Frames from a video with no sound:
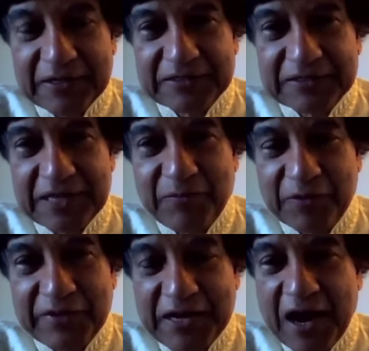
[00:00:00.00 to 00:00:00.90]
some
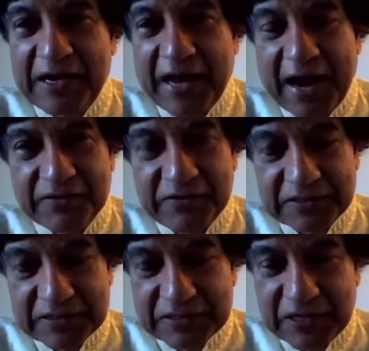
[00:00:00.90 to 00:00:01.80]
of the young
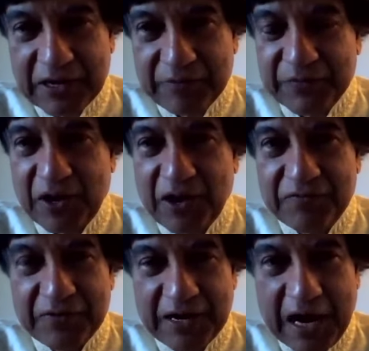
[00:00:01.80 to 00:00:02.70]
activists of
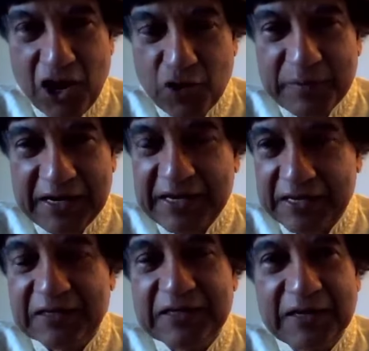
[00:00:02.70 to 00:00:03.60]
Awami
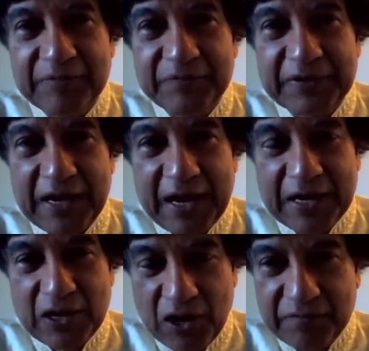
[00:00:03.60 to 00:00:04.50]
League
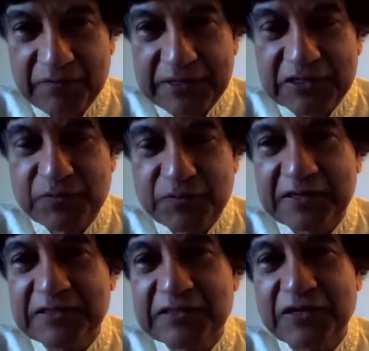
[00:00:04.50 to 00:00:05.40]
and of East
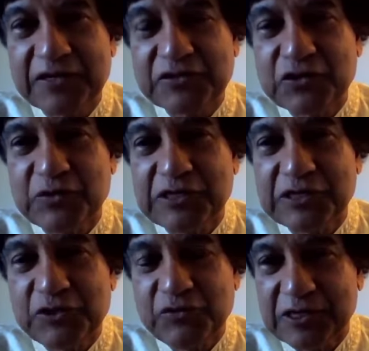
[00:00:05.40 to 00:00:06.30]
Pakistan
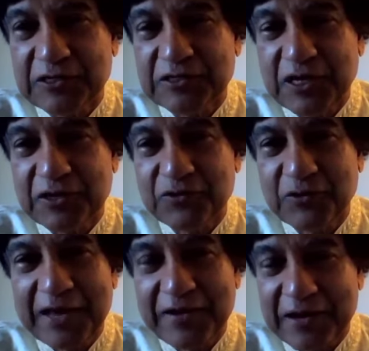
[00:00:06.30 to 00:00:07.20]
Student Union
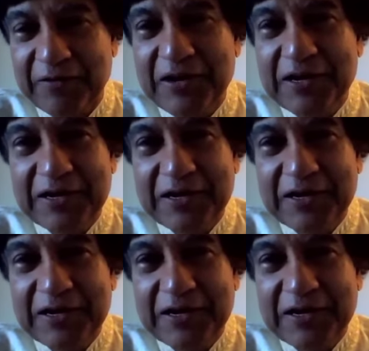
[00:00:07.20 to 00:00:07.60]
together